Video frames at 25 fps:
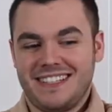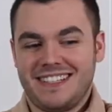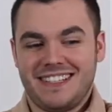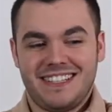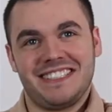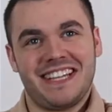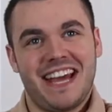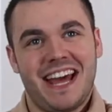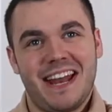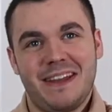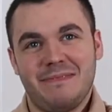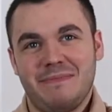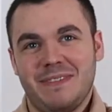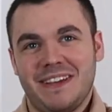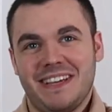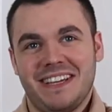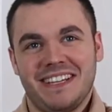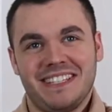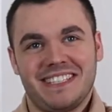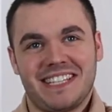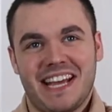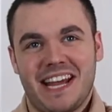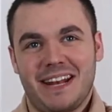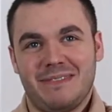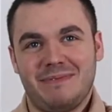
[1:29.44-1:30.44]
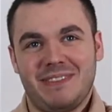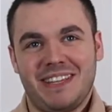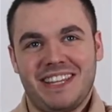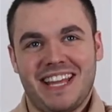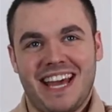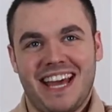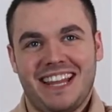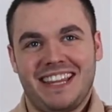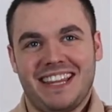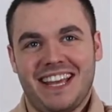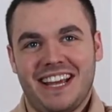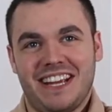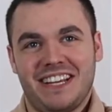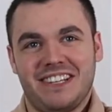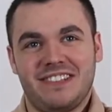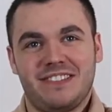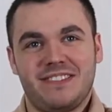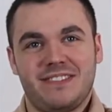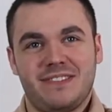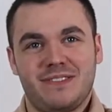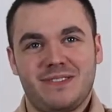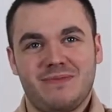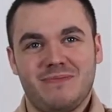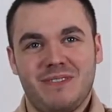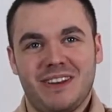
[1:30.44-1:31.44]
It's gotta be it's gotta be that like
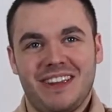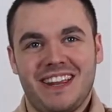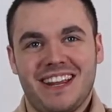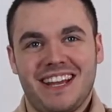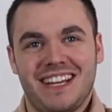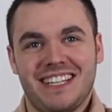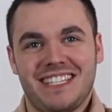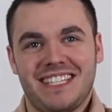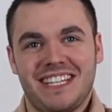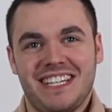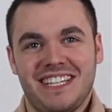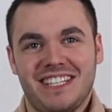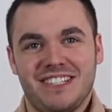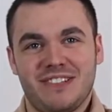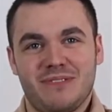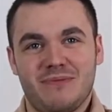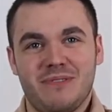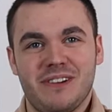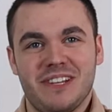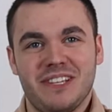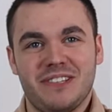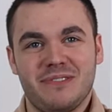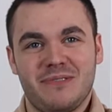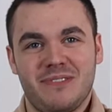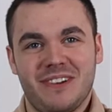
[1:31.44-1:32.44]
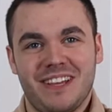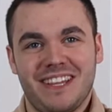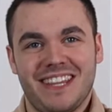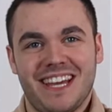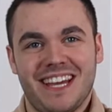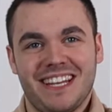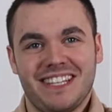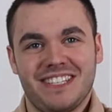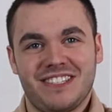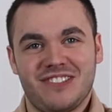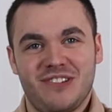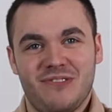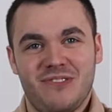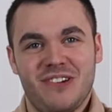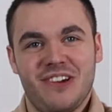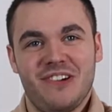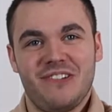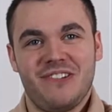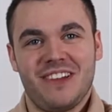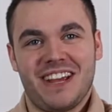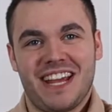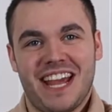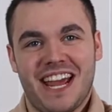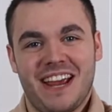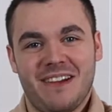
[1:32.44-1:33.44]
2019, 2020, that
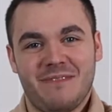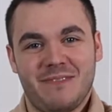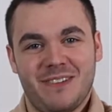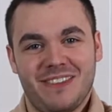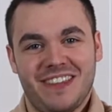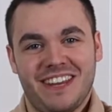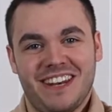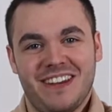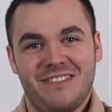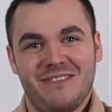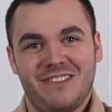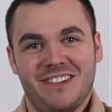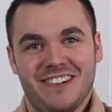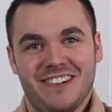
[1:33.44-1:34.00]
Toyota Camry that he